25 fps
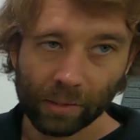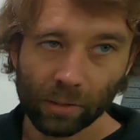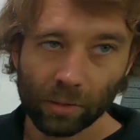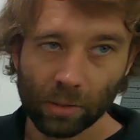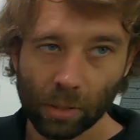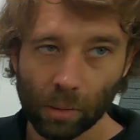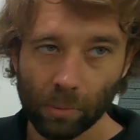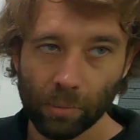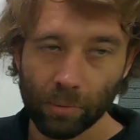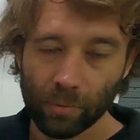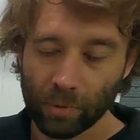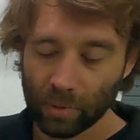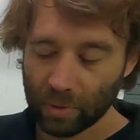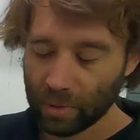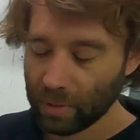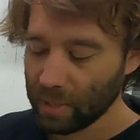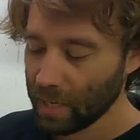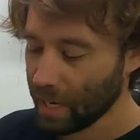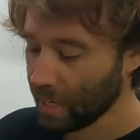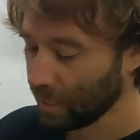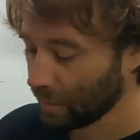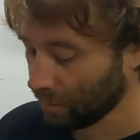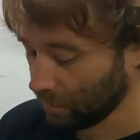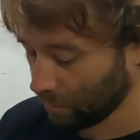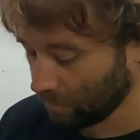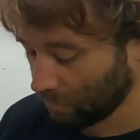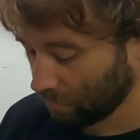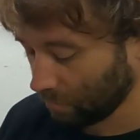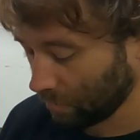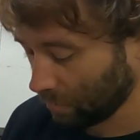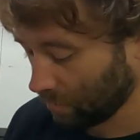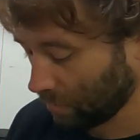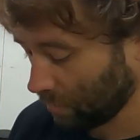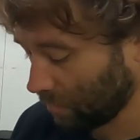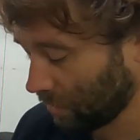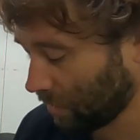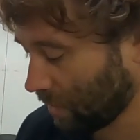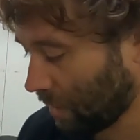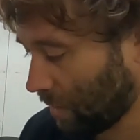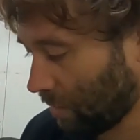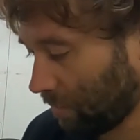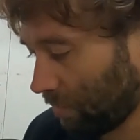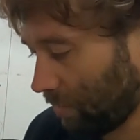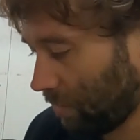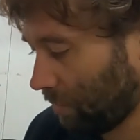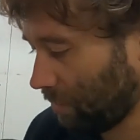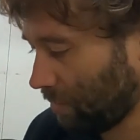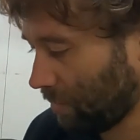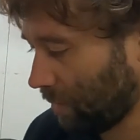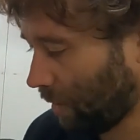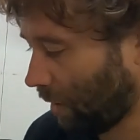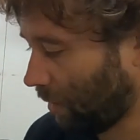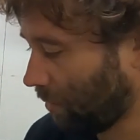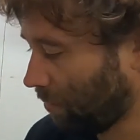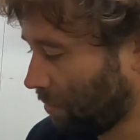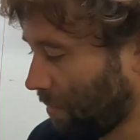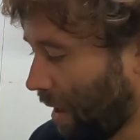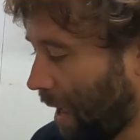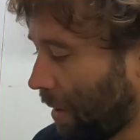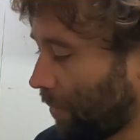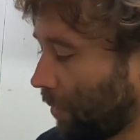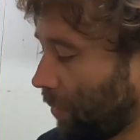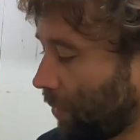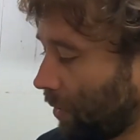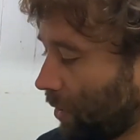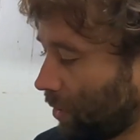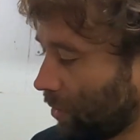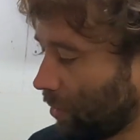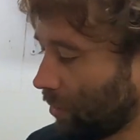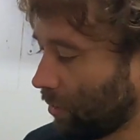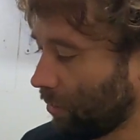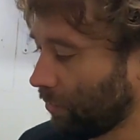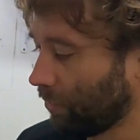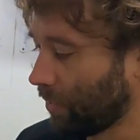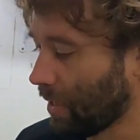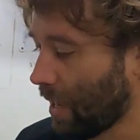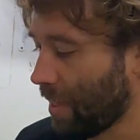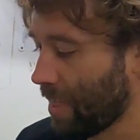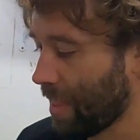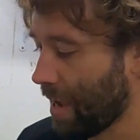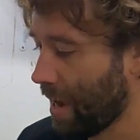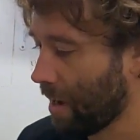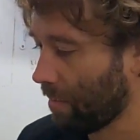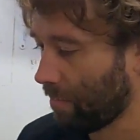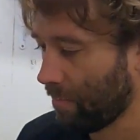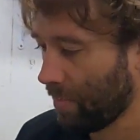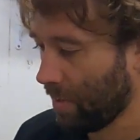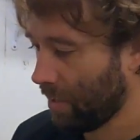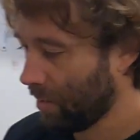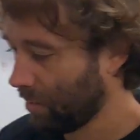at the top of its deck, which is you know, maybe we should have done that,